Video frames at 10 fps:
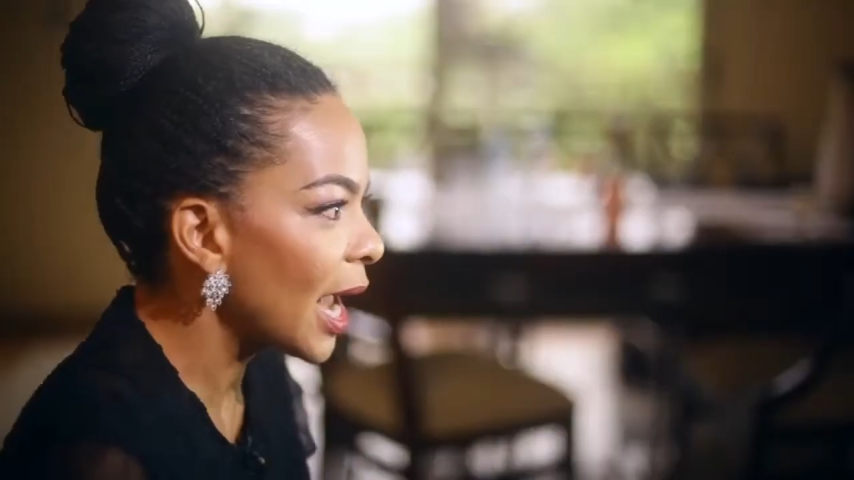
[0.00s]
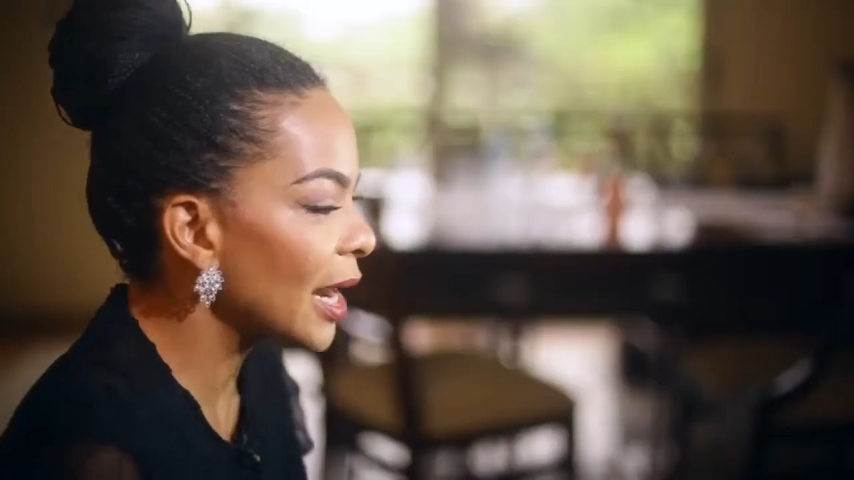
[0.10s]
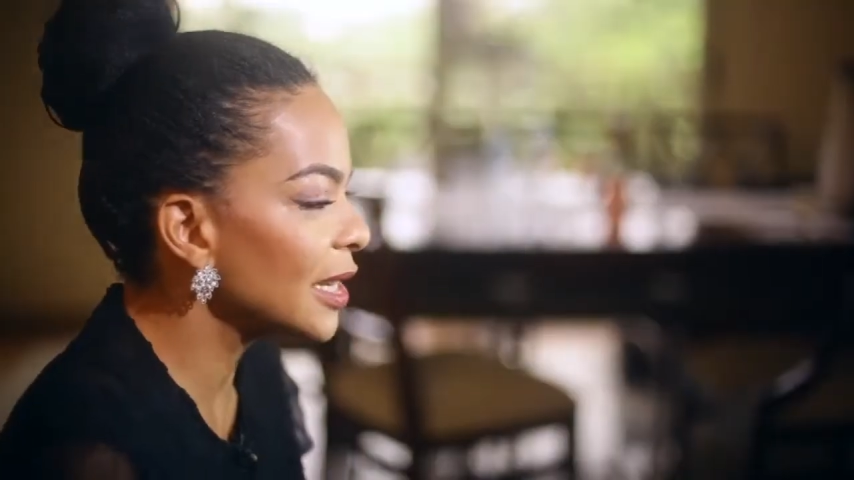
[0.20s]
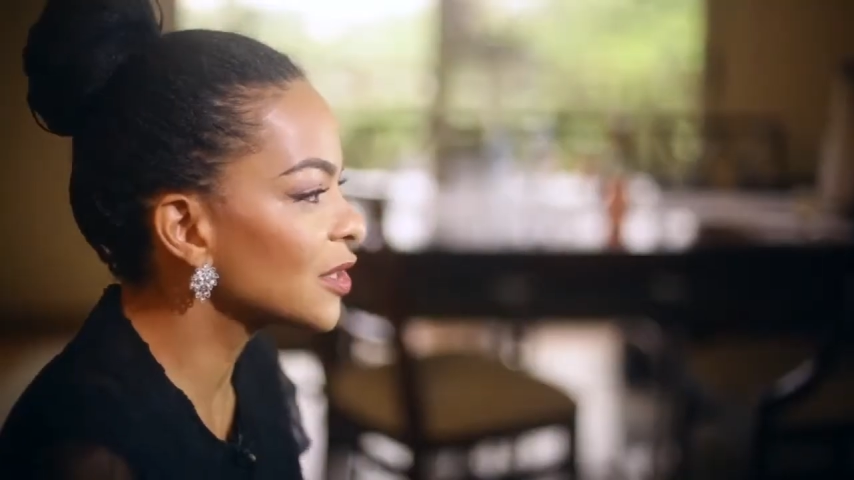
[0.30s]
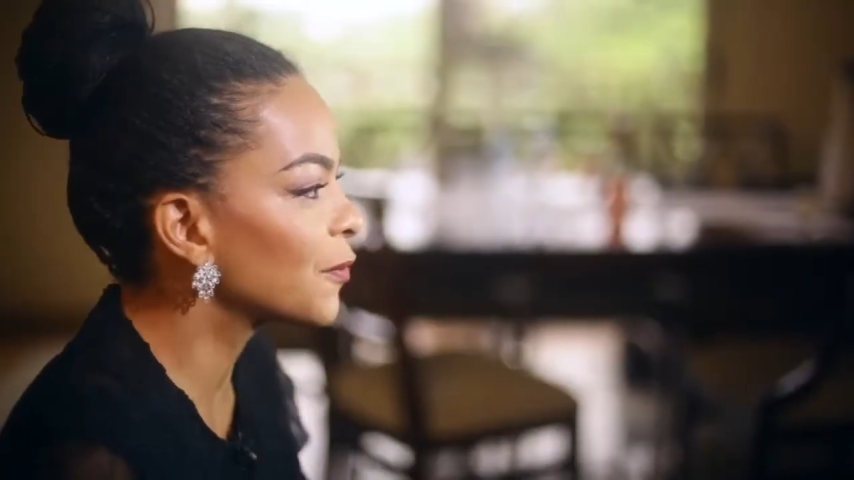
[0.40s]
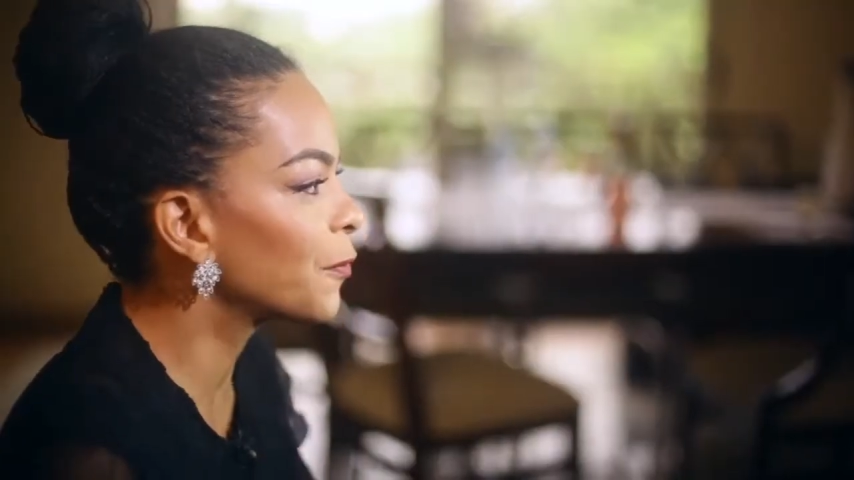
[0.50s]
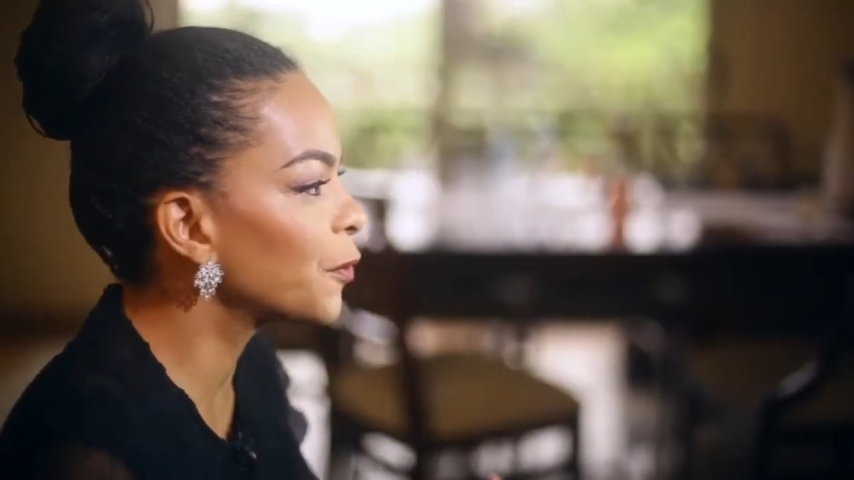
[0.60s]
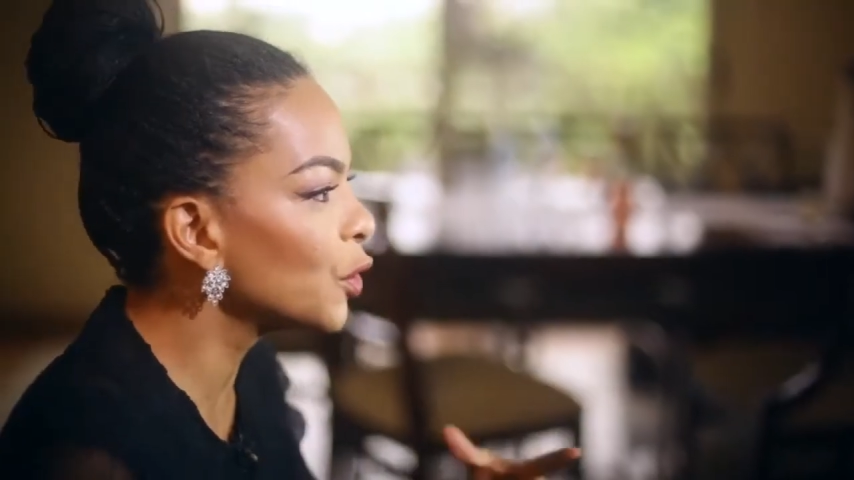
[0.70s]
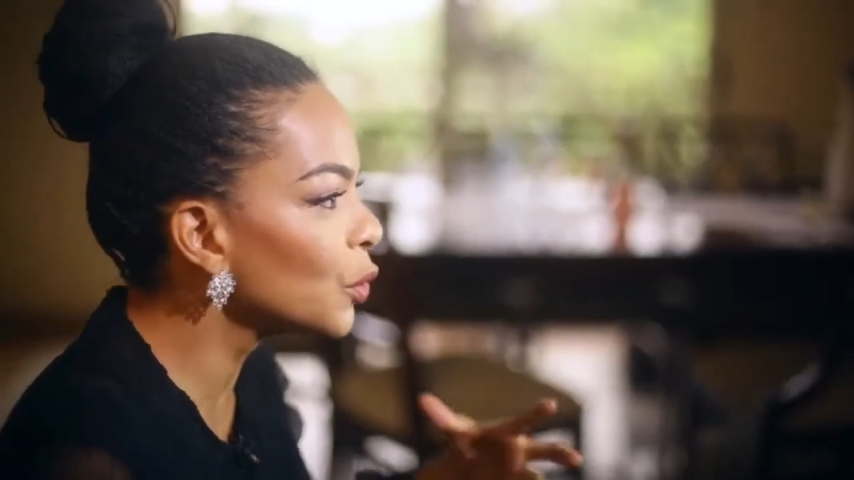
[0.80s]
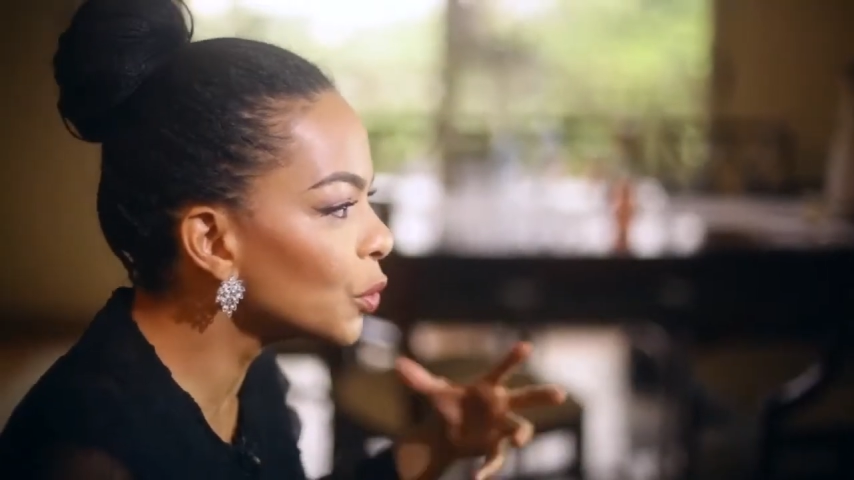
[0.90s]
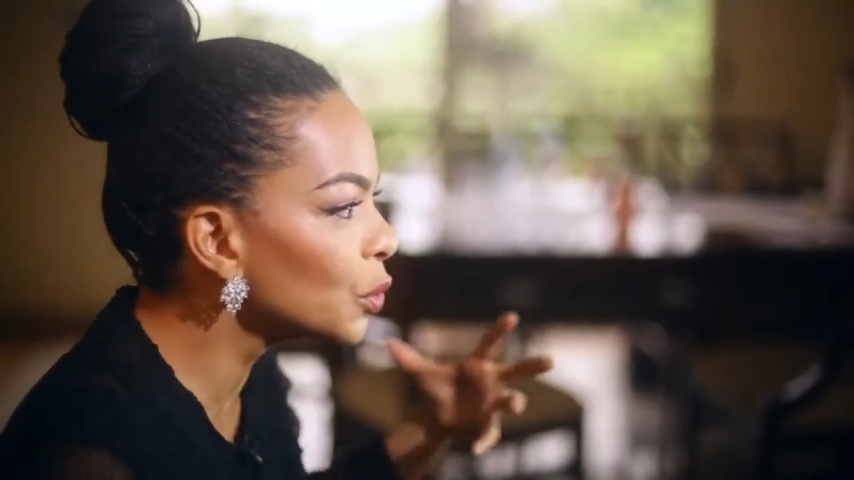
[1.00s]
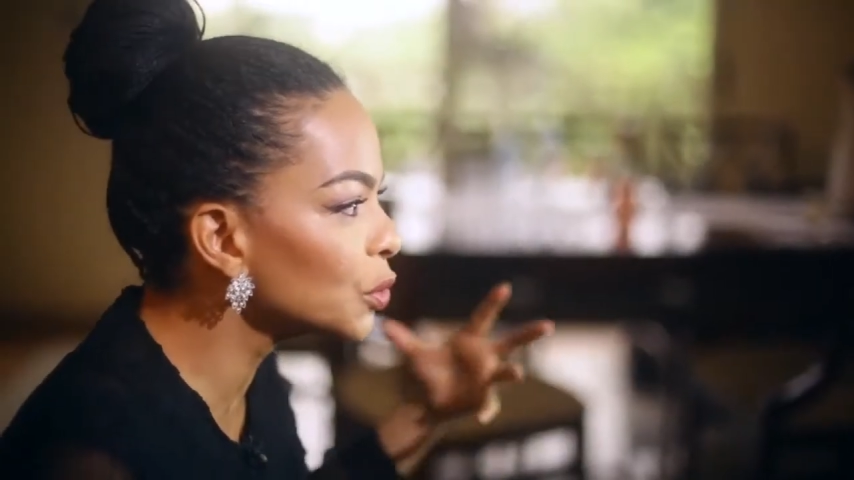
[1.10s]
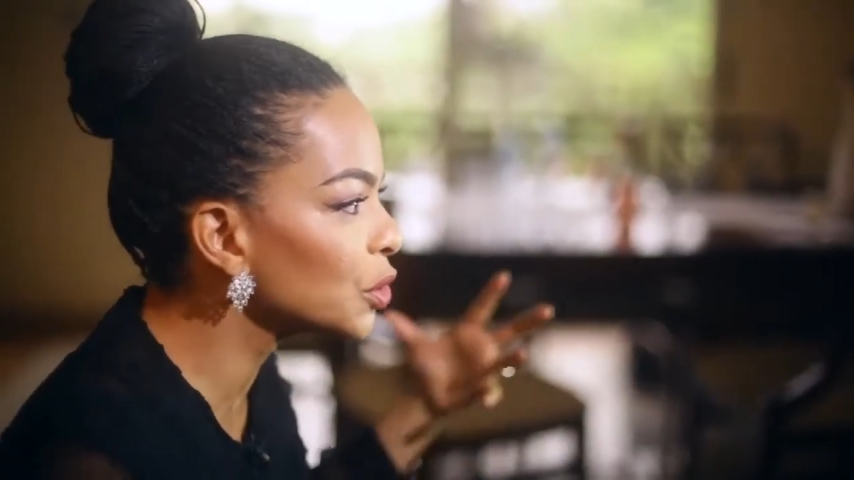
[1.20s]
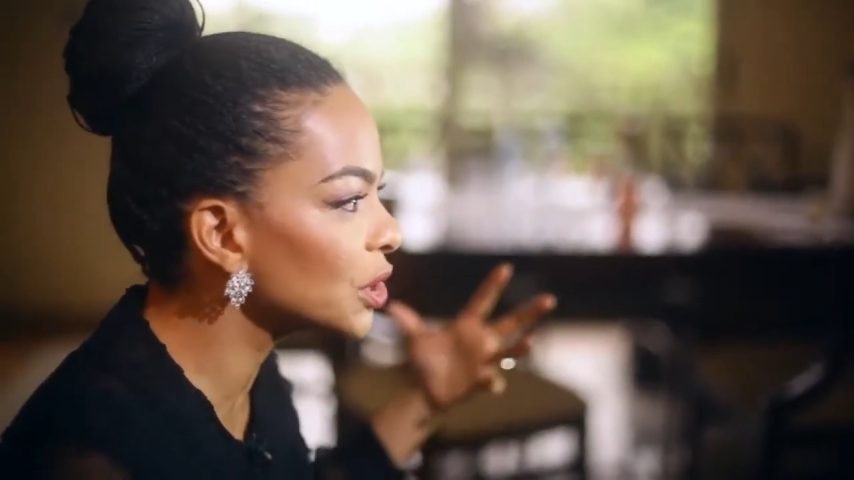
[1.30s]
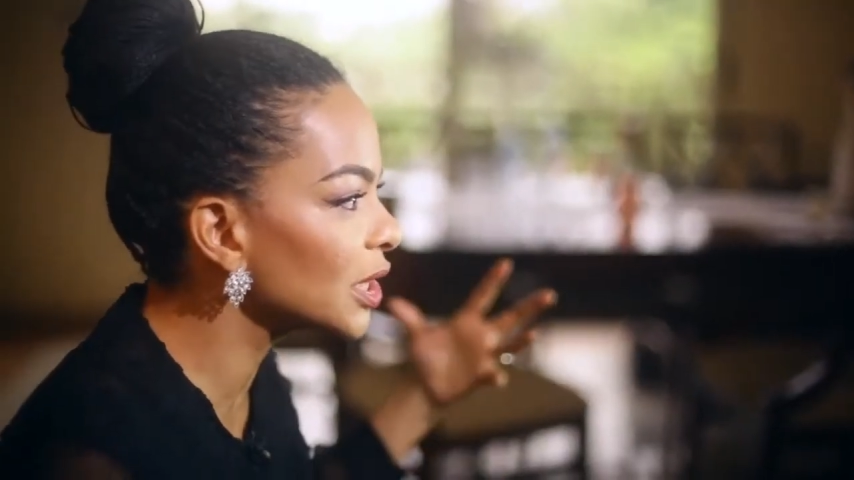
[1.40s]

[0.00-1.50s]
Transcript: and is fueled,